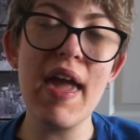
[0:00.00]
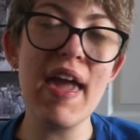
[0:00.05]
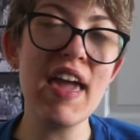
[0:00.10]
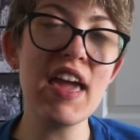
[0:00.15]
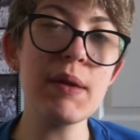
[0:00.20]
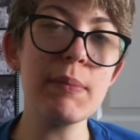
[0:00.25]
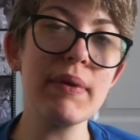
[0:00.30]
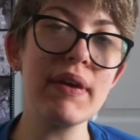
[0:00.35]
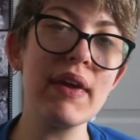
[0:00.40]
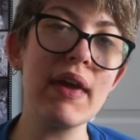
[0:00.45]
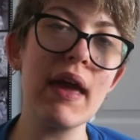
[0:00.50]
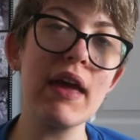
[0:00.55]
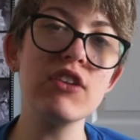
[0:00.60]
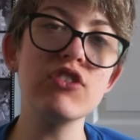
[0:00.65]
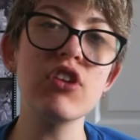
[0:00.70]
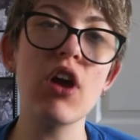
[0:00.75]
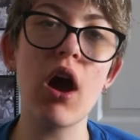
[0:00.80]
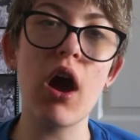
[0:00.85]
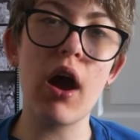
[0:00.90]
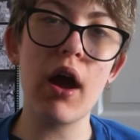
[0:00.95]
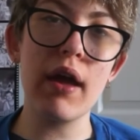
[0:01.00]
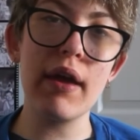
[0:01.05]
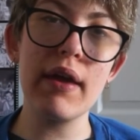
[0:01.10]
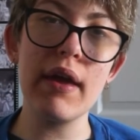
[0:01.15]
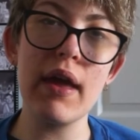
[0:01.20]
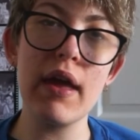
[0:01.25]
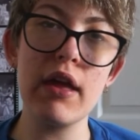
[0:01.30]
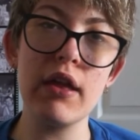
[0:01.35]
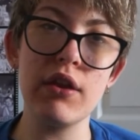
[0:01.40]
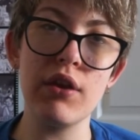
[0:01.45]
Amy and Ty
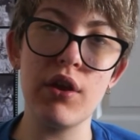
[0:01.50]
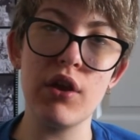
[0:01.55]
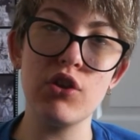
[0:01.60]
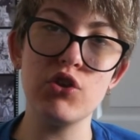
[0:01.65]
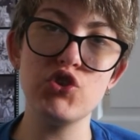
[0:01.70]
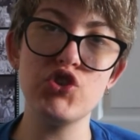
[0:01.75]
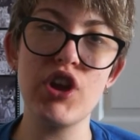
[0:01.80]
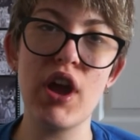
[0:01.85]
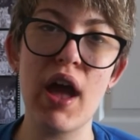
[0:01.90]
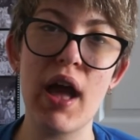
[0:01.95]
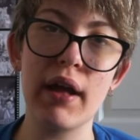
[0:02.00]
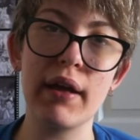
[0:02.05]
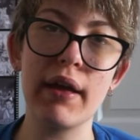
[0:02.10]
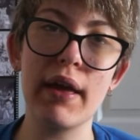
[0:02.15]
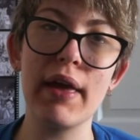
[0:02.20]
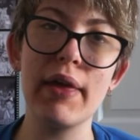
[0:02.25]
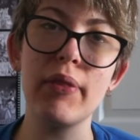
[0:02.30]
and Jack